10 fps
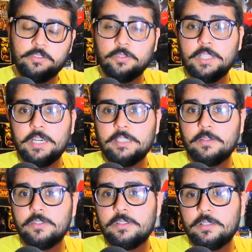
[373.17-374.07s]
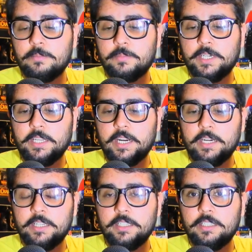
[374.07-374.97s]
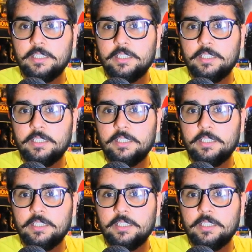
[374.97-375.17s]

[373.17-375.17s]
so that comes in pretty handy.